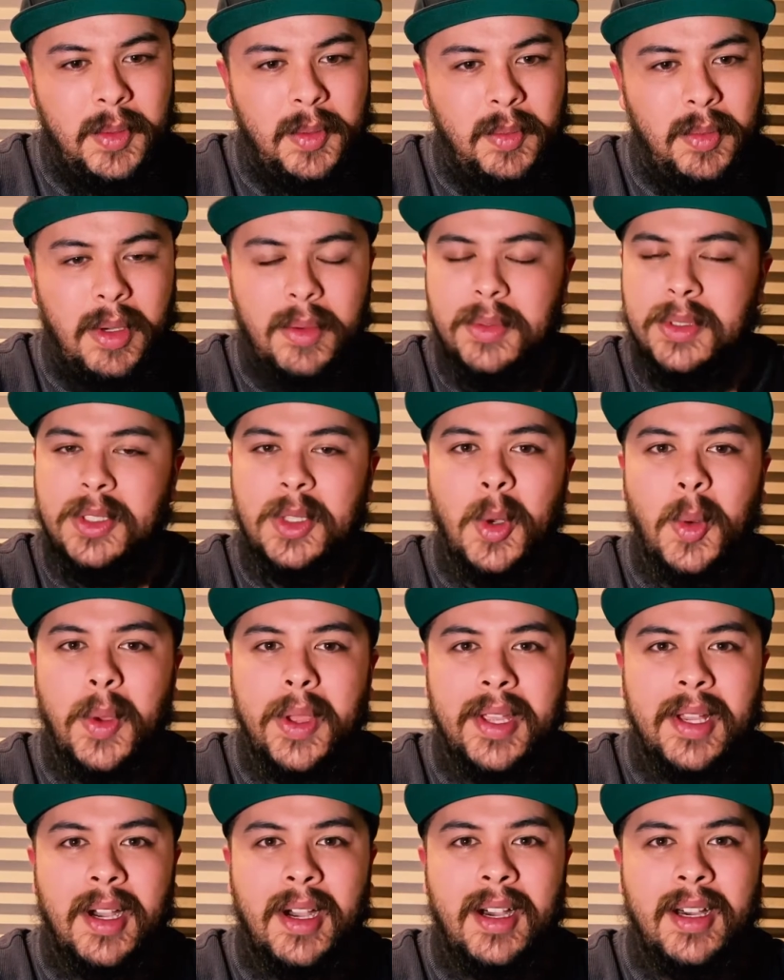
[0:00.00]
what was
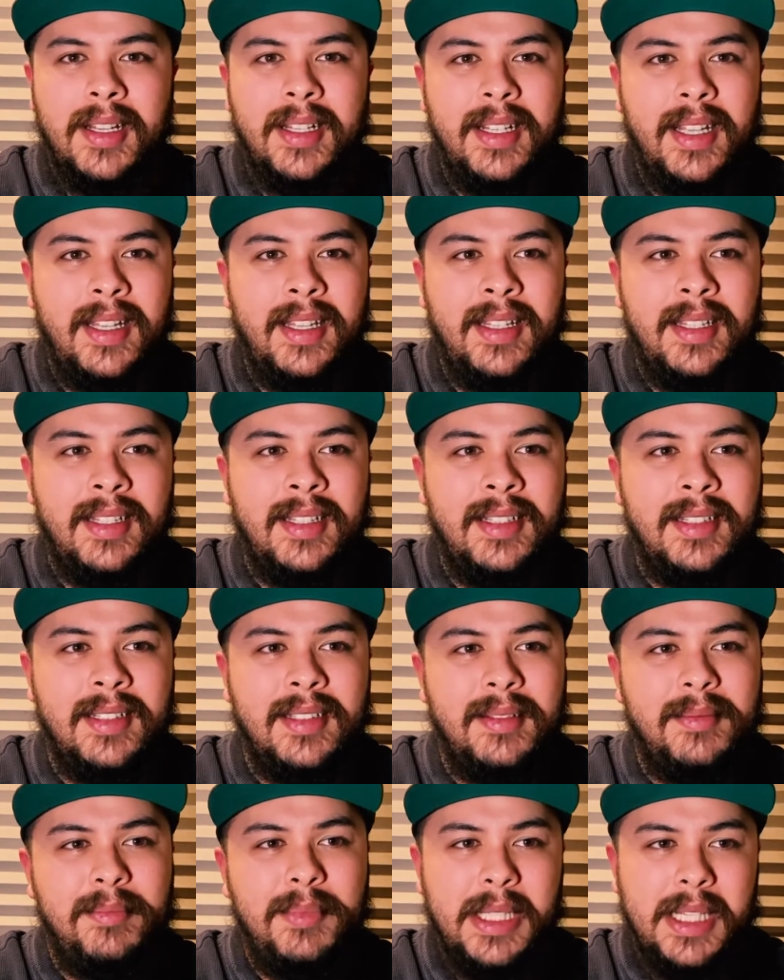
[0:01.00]
going on, and
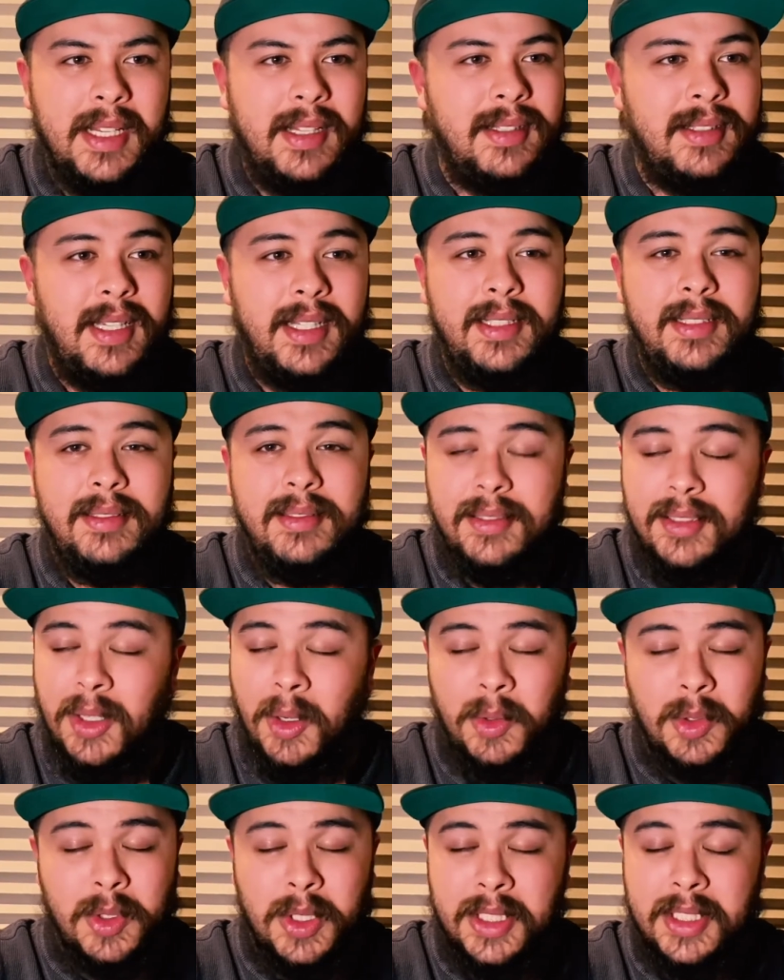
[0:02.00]
because I
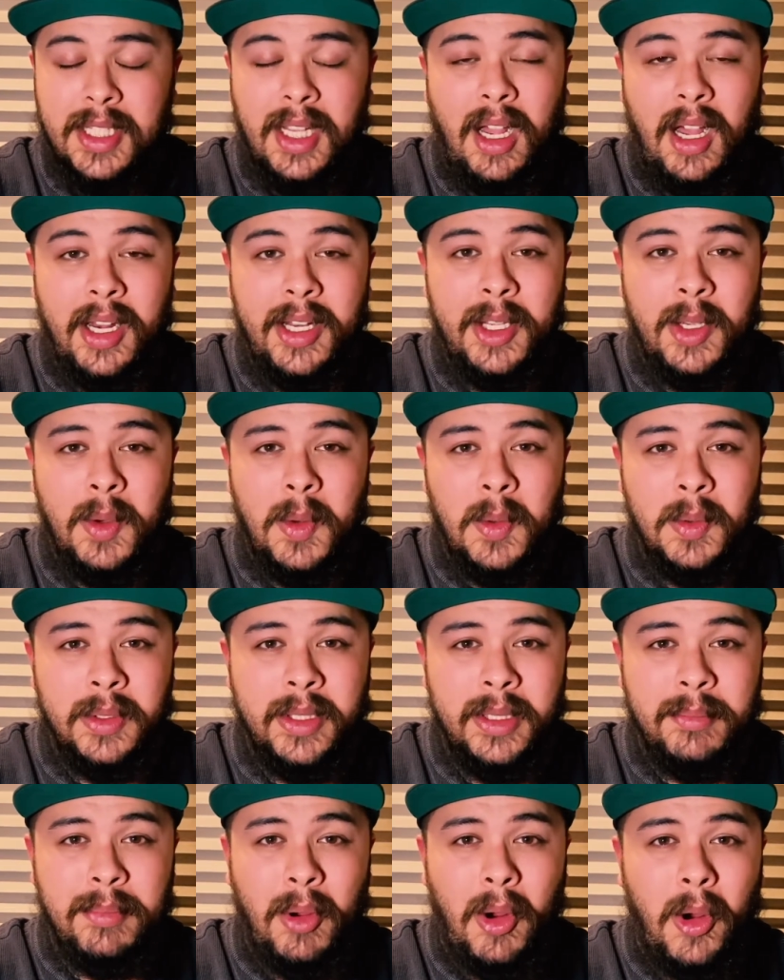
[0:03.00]
don't trust the audio
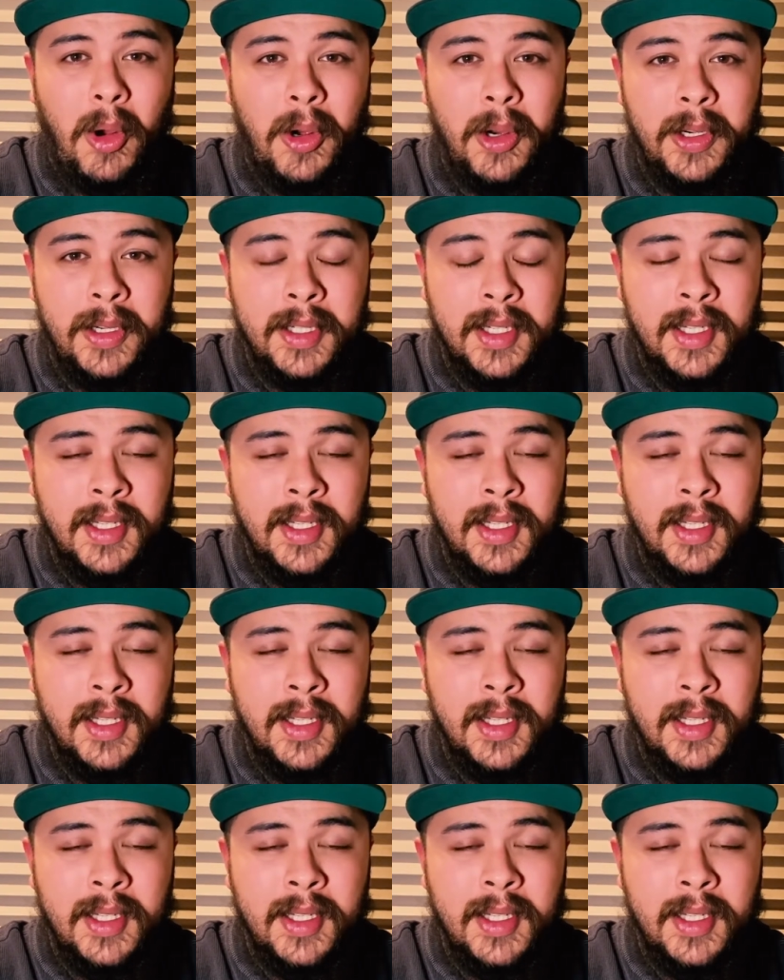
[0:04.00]
only part,